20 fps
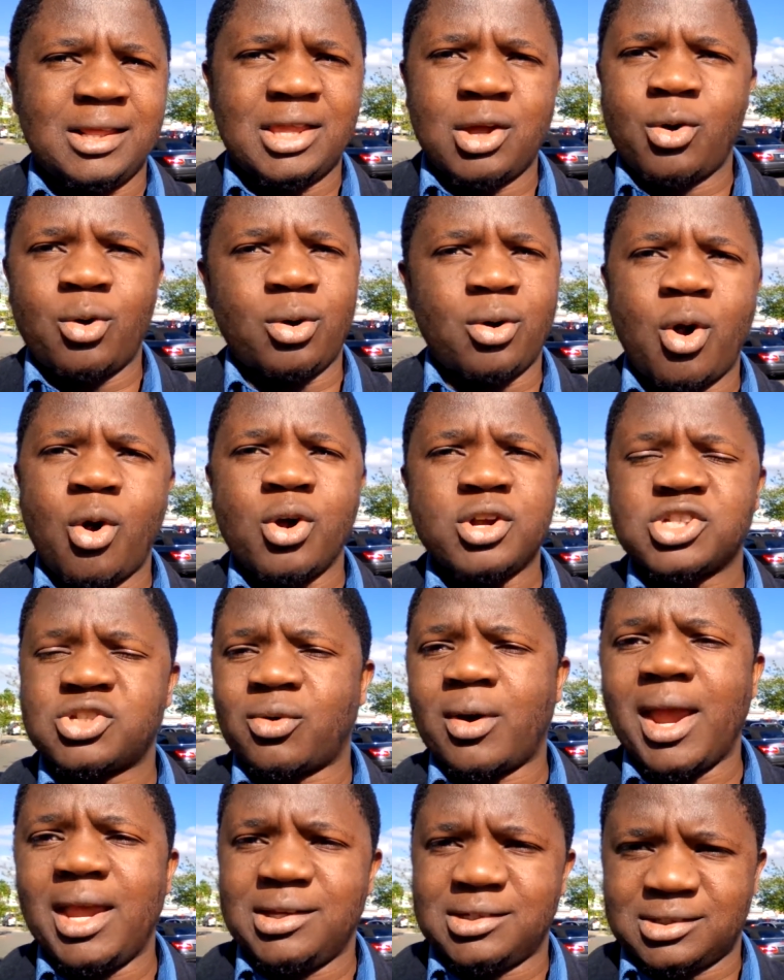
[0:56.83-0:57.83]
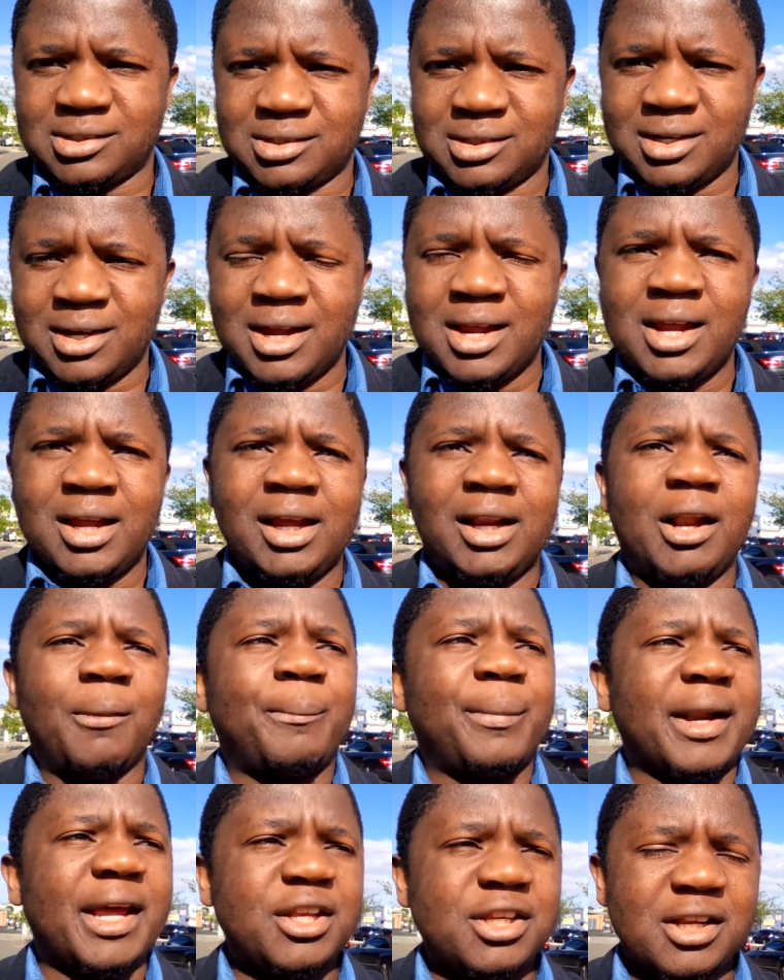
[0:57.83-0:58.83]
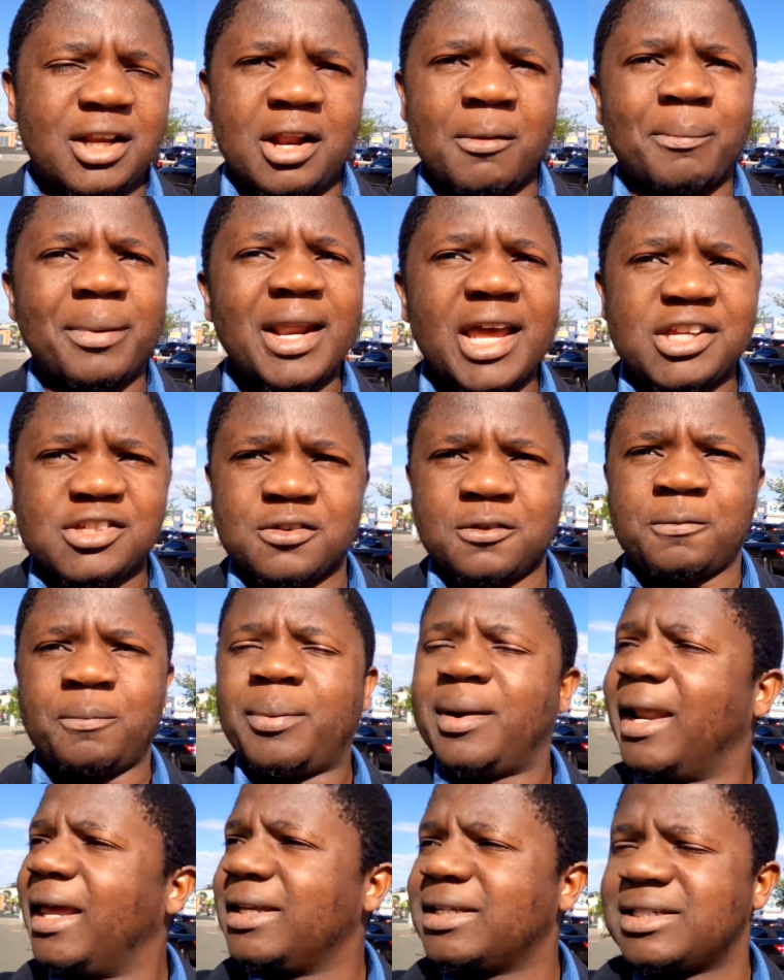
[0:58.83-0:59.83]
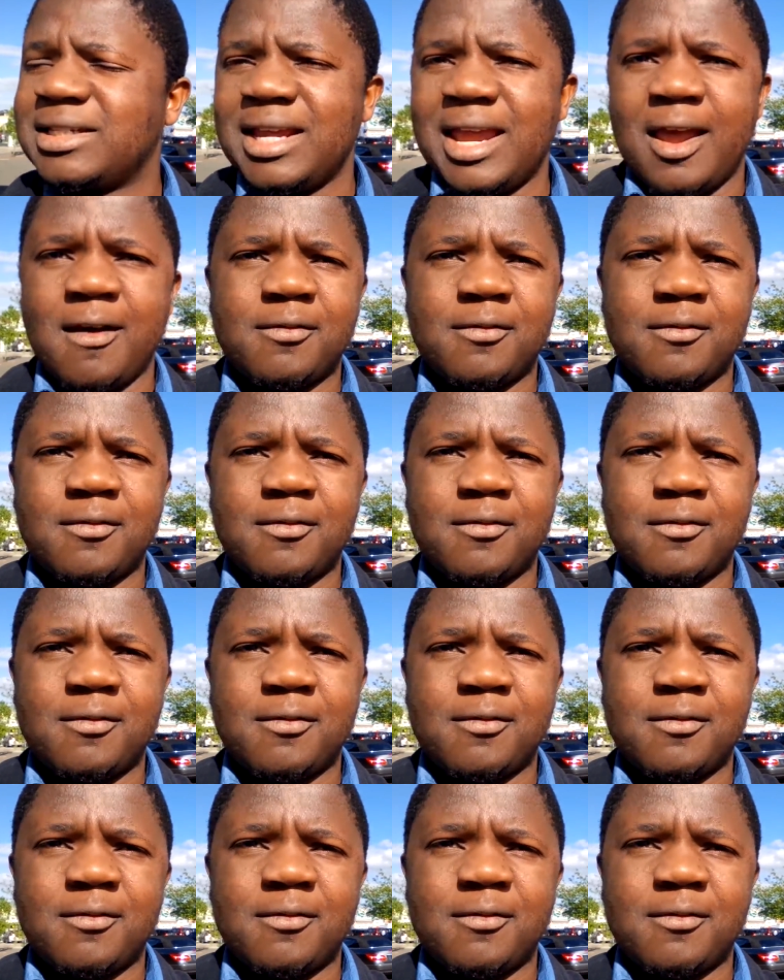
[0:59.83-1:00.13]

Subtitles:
were always raised in a place of plenty.